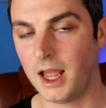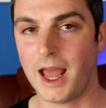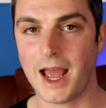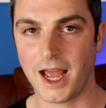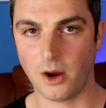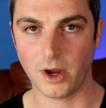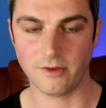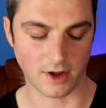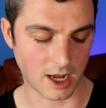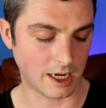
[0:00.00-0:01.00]

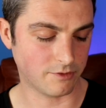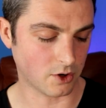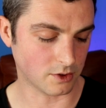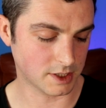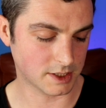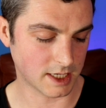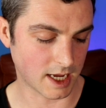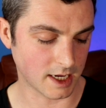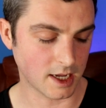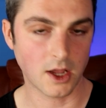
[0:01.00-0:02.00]
However, I've got to
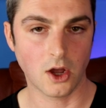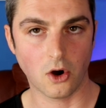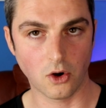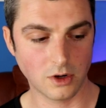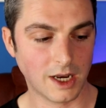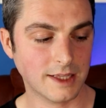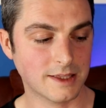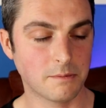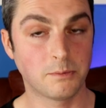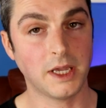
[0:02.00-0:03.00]
say, unlike
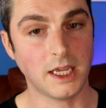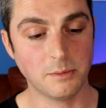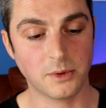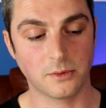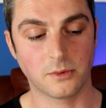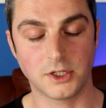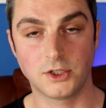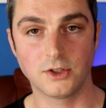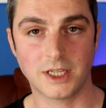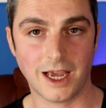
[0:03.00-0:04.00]
the Beep, which
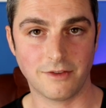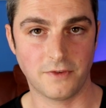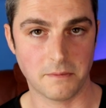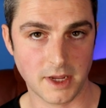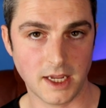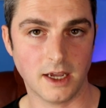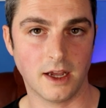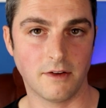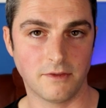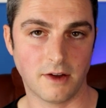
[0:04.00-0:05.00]
does have for me
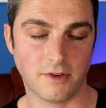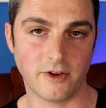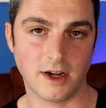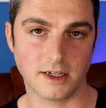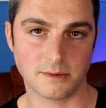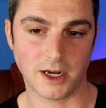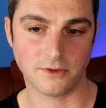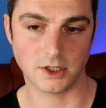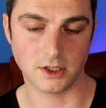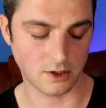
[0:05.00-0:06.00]
a very nice mouth
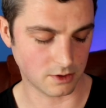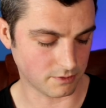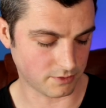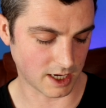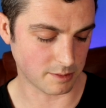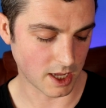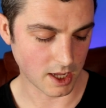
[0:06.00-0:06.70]
to lung vape,